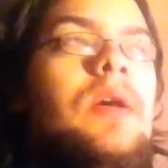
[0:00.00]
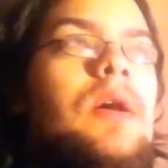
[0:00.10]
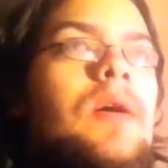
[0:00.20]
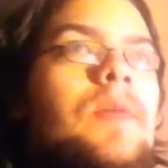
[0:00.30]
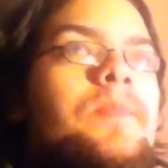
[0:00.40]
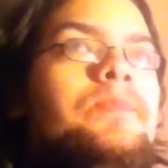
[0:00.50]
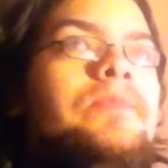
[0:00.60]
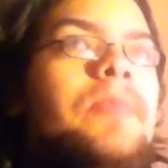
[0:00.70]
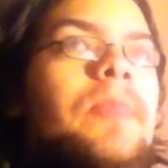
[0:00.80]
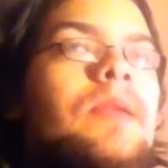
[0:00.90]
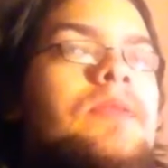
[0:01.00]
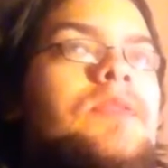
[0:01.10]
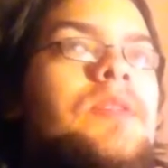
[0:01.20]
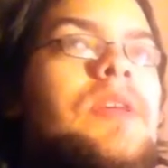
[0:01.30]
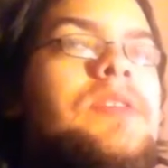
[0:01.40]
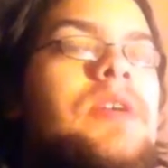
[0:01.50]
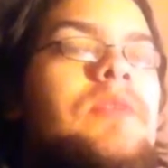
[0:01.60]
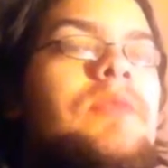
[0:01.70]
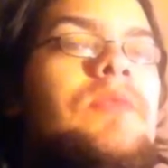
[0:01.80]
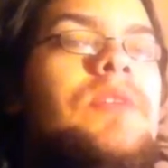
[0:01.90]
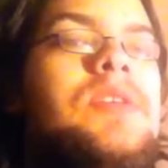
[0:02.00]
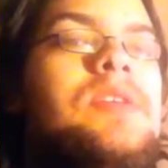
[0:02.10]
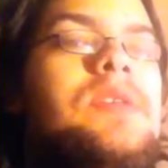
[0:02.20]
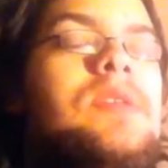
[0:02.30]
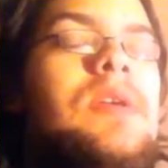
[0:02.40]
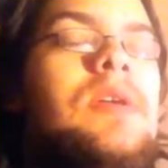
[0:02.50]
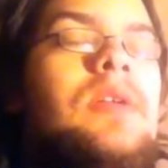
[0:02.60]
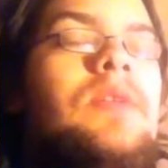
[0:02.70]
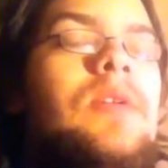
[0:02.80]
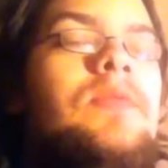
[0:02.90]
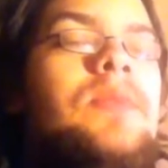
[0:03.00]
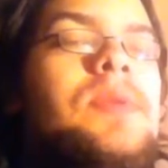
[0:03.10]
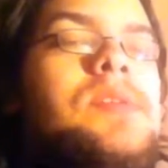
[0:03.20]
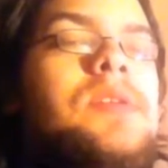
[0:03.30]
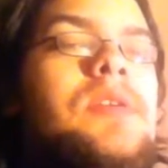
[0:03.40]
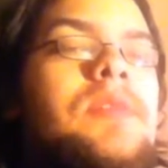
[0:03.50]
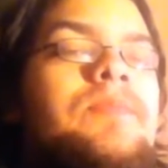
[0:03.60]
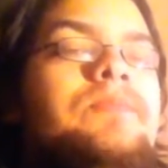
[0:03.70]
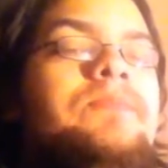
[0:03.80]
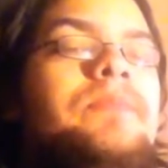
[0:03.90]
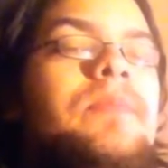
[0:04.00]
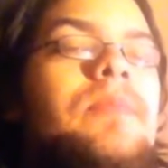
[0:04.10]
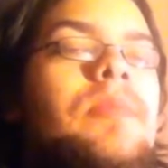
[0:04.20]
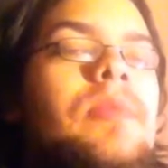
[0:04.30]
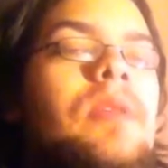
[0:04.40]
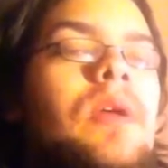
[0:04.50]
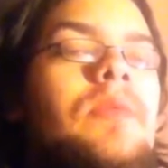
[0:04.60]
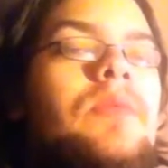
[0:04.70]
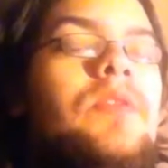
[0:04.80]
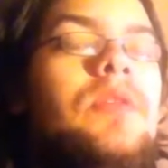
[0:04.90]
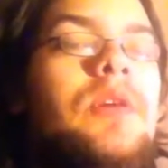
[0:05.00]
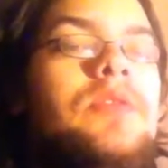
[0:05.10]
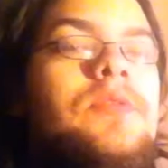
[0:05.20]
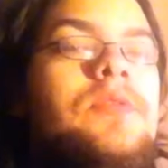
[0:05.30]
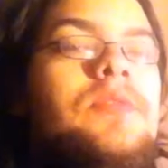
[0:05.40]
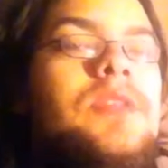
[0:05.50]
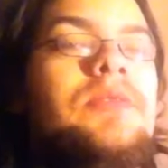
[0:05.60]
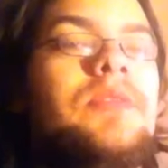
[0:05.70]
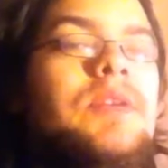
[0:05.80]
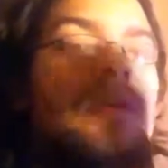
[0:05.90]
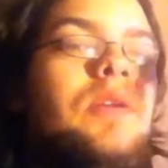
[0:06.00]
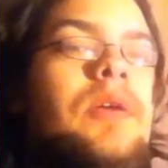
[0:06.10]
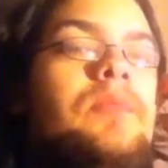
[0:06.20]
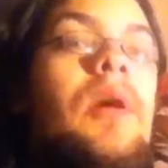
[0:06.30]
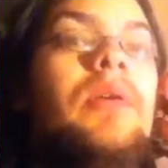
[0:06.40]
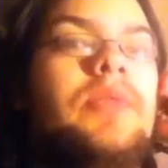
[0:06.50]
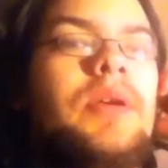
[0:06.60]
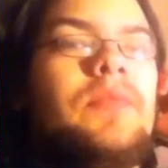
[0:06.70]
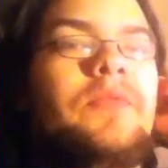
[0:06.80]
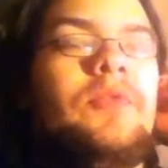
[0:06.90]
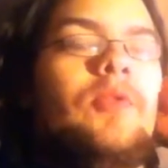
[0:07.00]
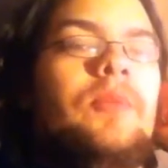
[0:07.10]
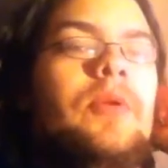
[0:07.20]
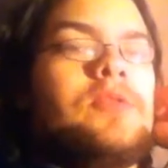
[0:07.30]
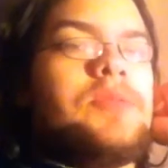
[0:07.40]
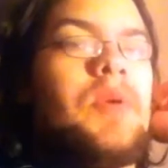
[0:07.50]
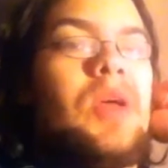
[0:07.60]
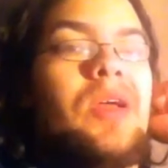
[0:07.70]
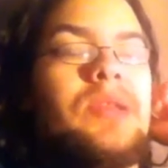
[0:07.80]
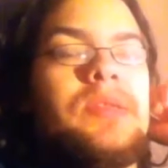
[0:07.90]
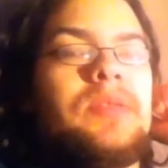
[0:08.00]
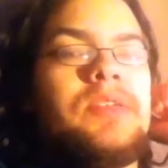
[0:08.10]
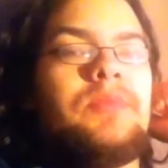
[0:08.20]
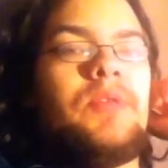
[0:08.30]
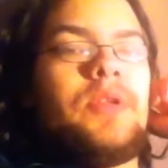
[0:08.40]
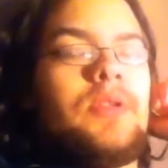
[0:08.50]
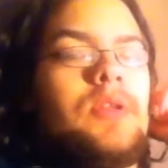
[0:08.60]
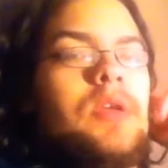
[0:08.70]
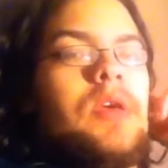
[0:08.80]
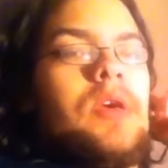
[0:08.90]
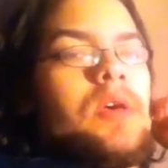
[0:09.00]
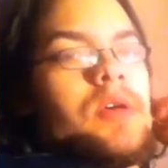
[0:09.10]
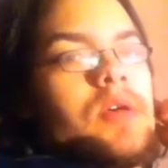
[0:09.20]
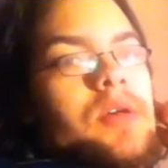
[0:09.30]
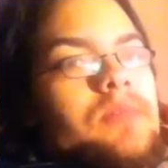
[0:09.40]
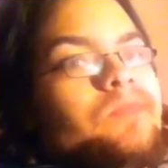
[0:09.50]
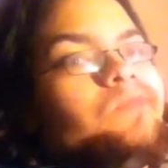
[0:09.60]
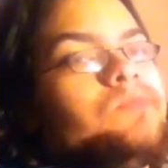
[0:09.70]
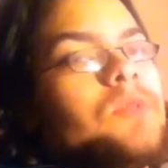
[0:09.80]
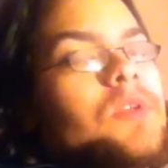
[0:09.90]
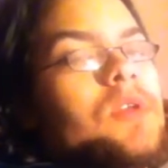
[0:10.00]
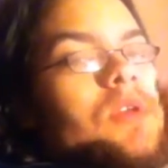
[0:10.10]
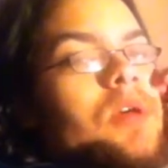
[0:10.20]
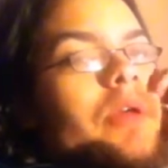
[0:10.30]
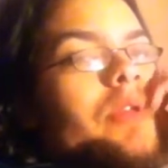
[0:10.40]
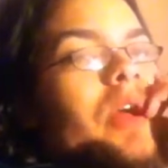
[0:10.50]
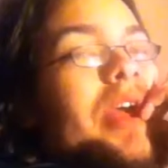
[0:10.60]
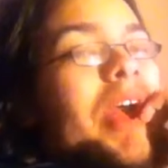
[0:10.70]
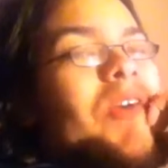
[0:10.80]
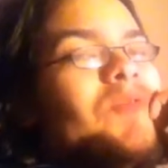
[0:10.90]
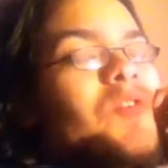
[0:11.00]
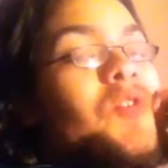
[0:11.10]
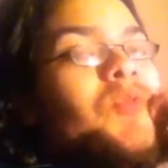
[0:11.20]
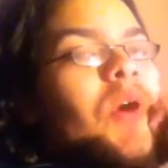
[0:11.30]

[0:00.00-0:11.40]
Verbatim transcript: um, so that's kind of the reason that you haven't been seeing um, new cartoons every day I think I'm four posts behind at this point um, I, I have two